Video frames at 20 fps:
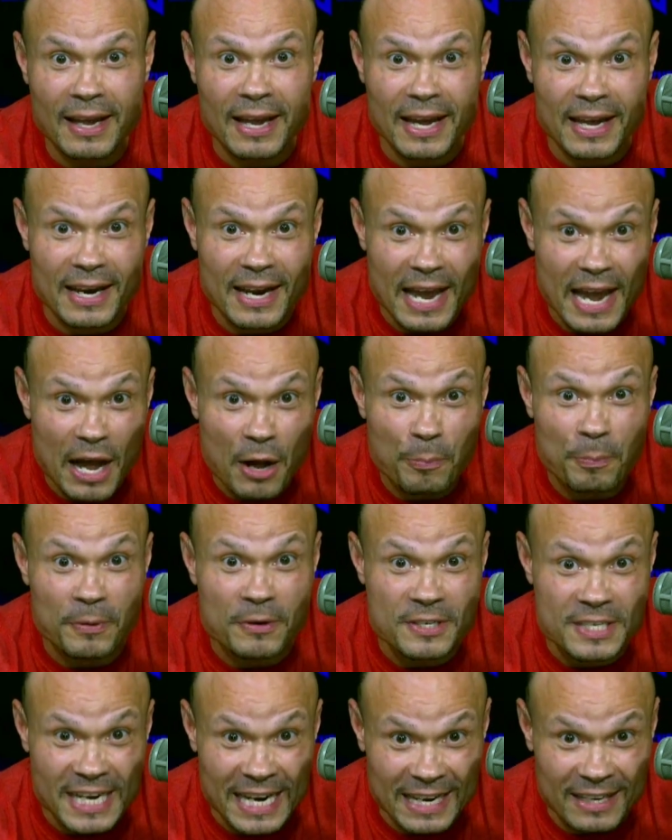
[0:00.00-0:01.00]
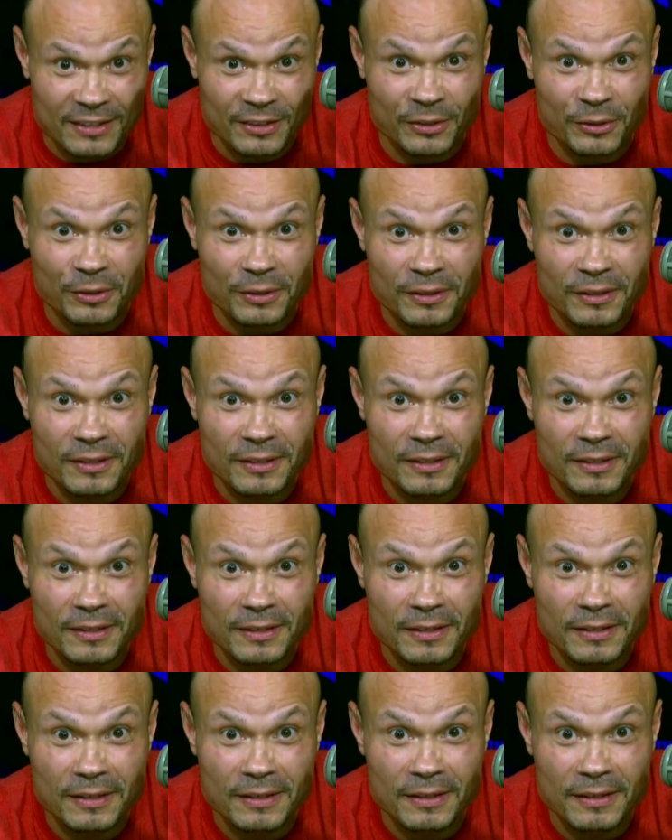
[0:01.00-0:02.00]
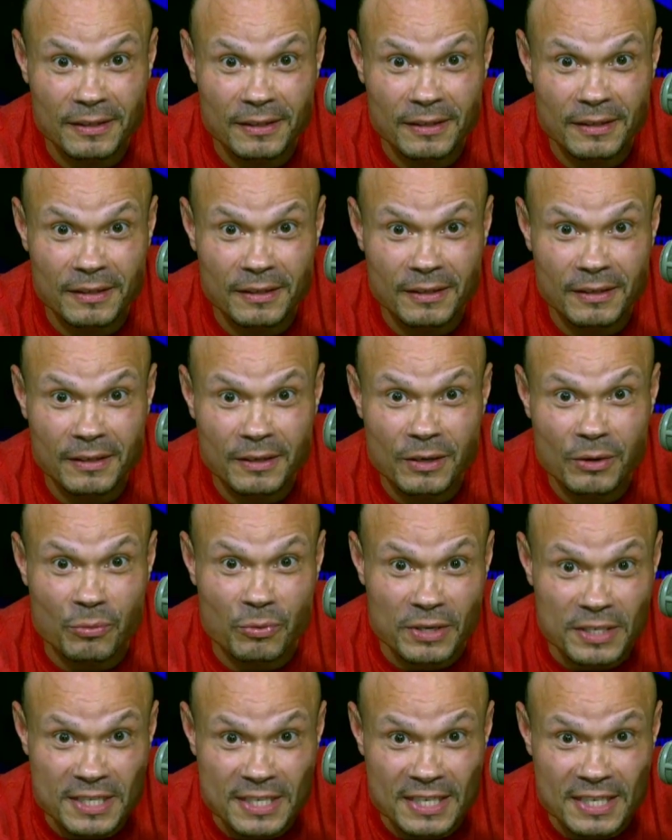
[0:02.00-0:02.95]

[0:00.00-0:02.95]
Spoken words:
and Halper's handler was